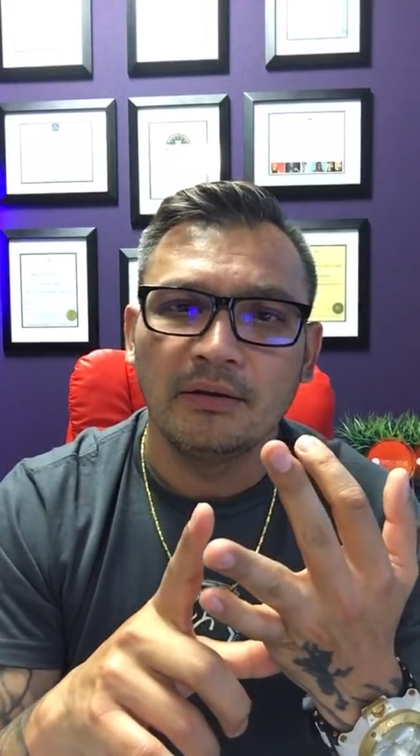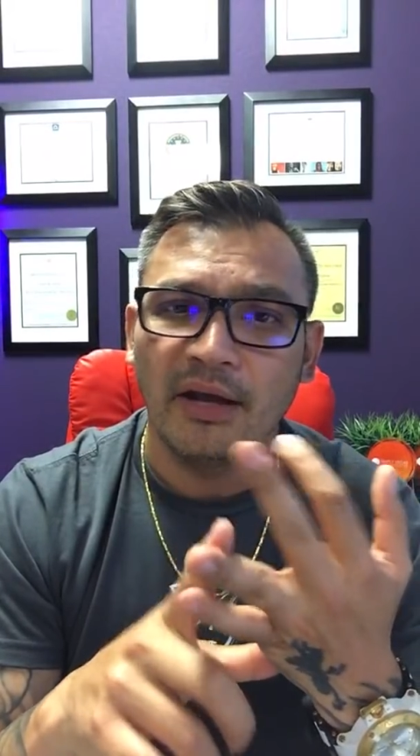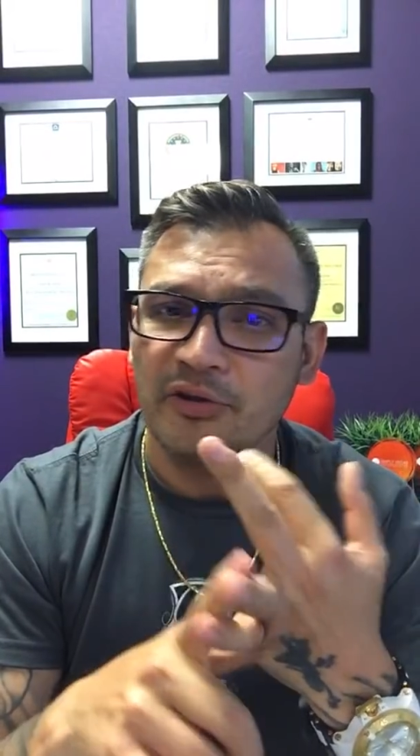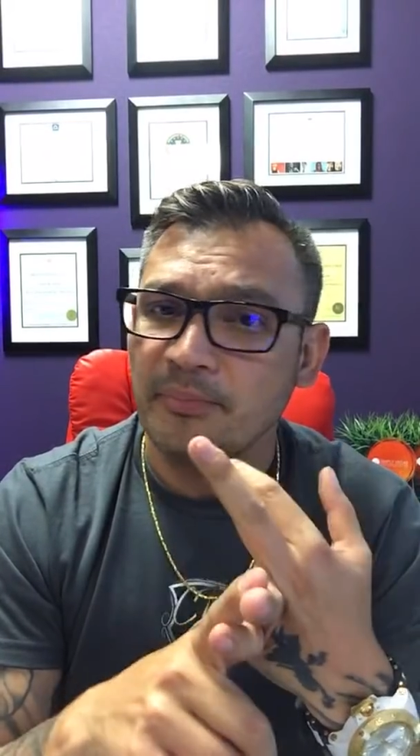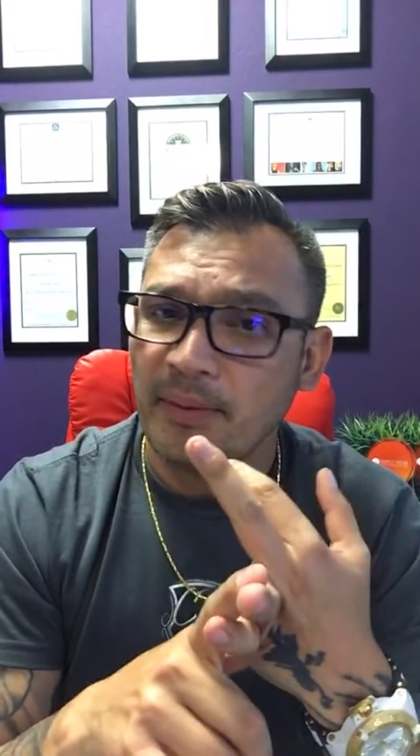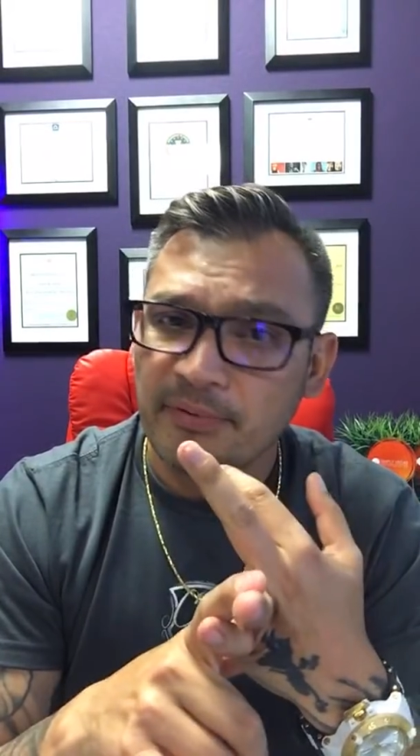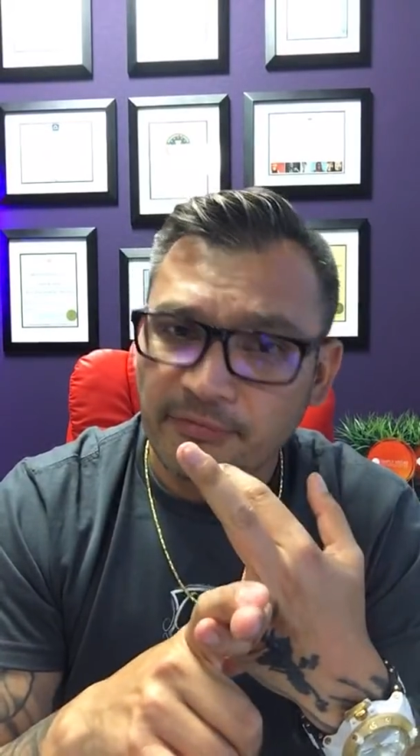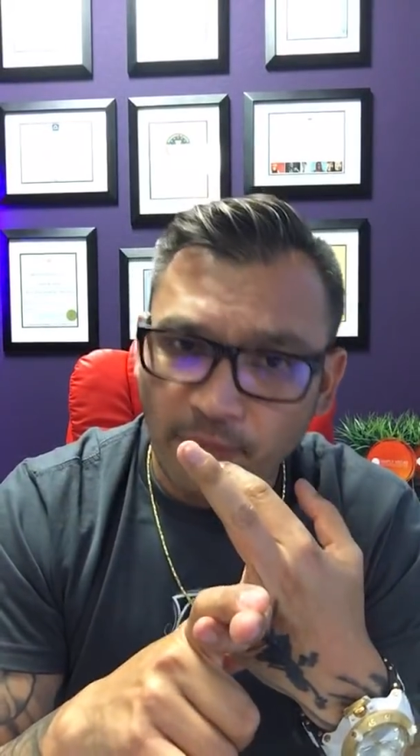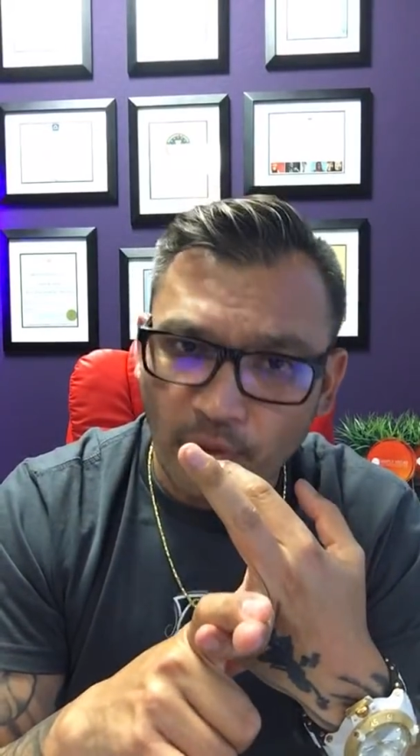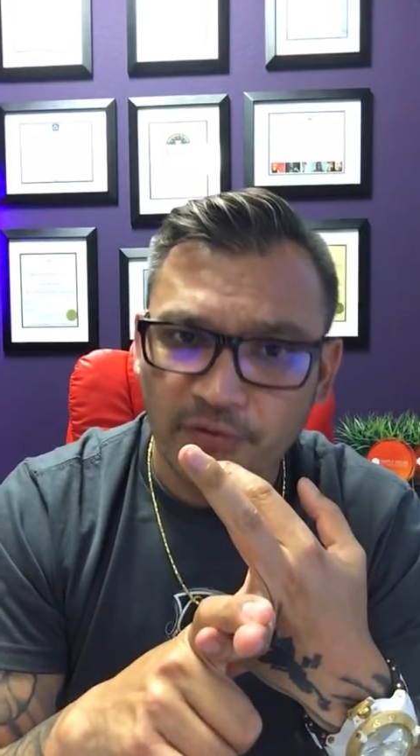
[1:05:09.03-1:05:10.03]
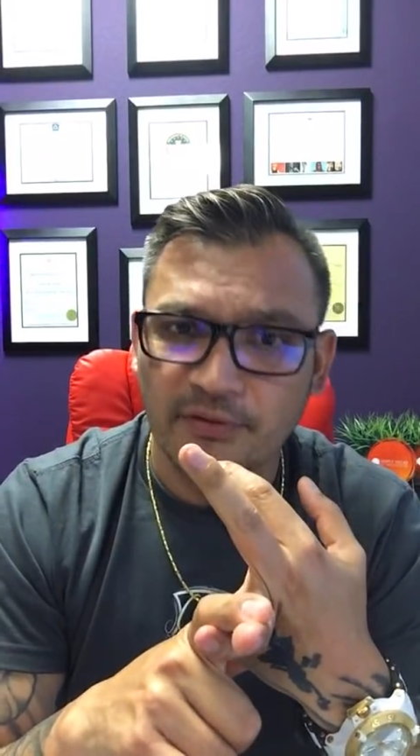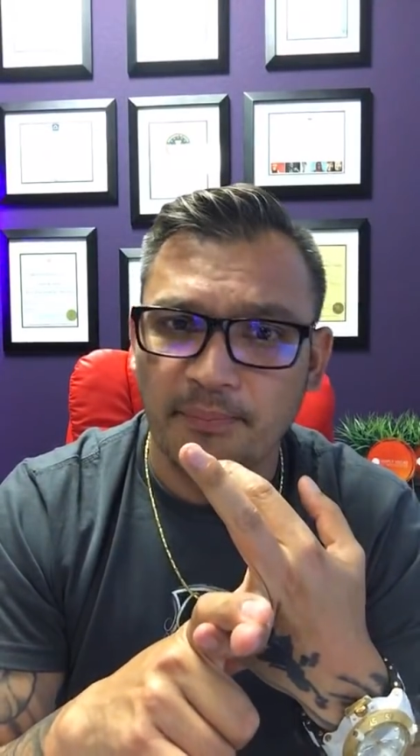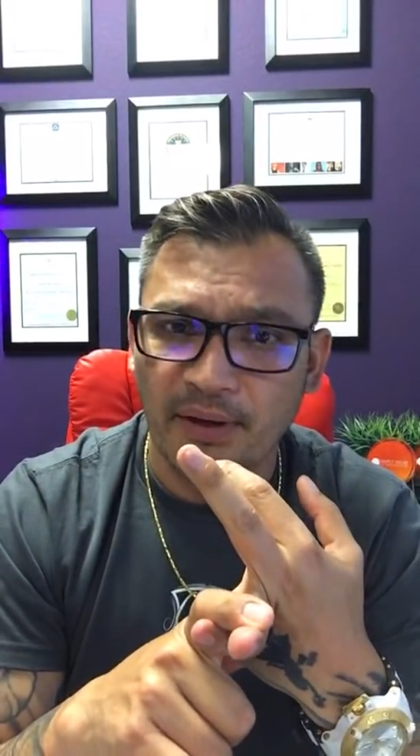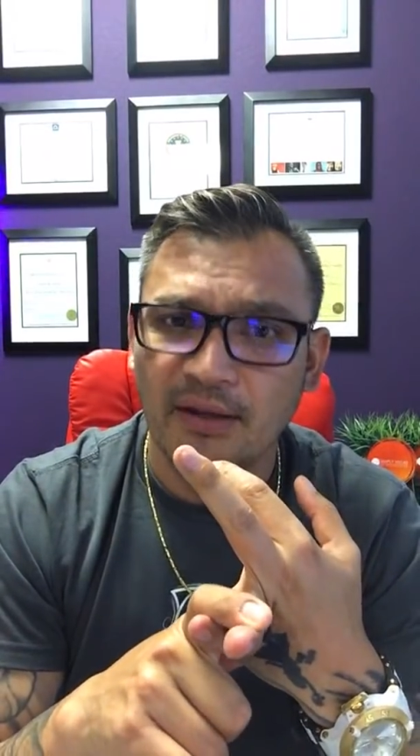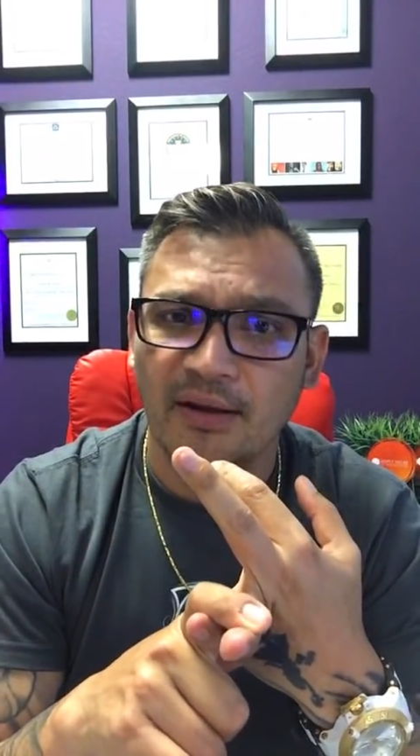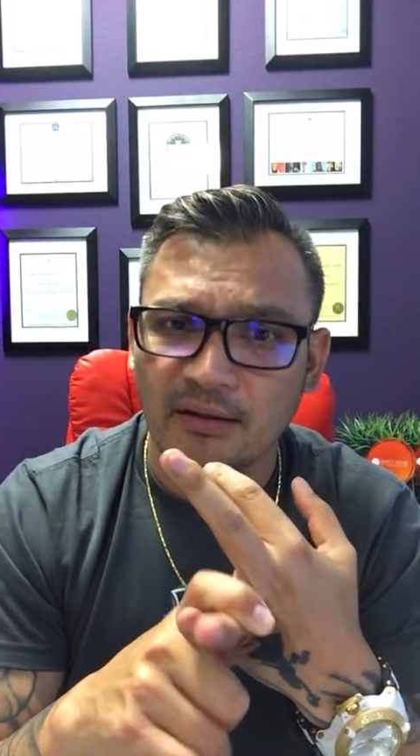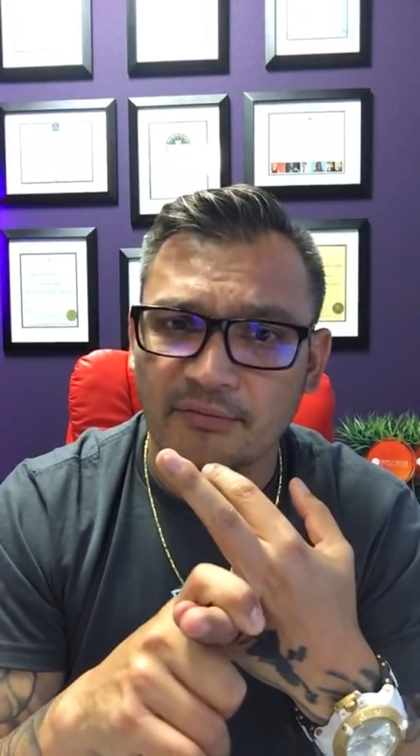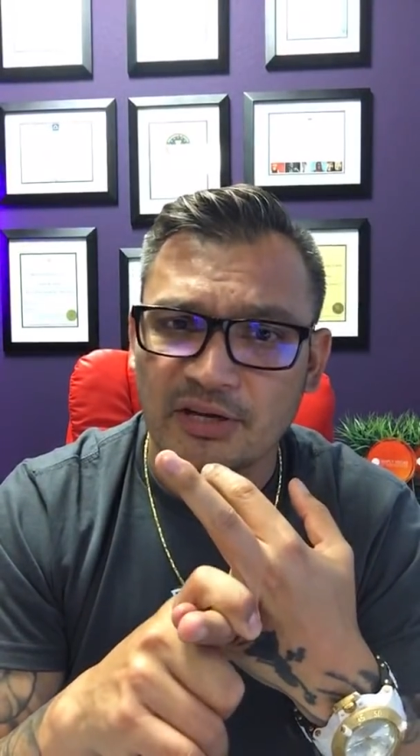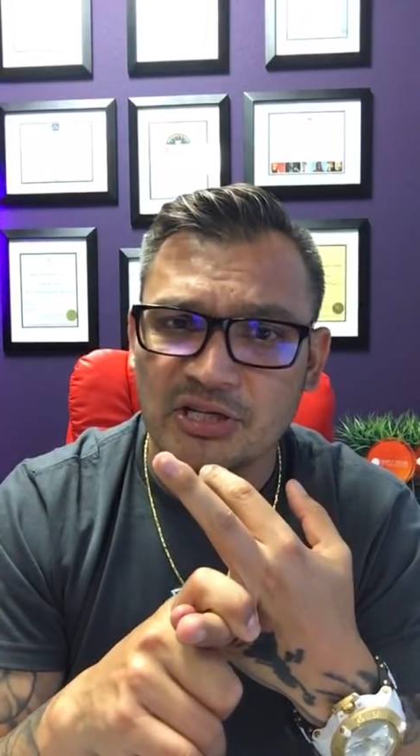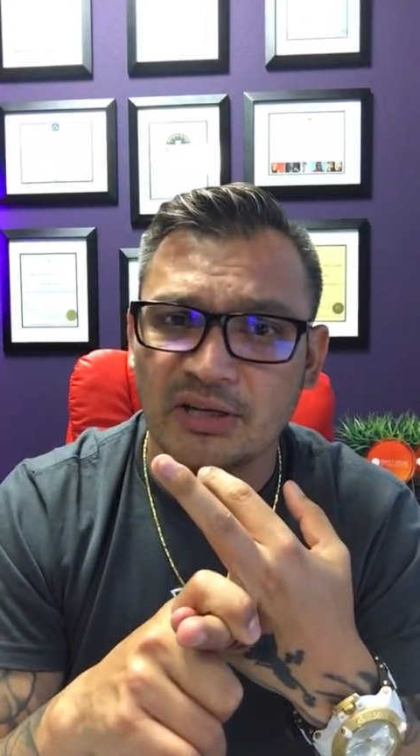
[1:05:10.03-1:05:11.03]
Now, you may be forced to pick an elevation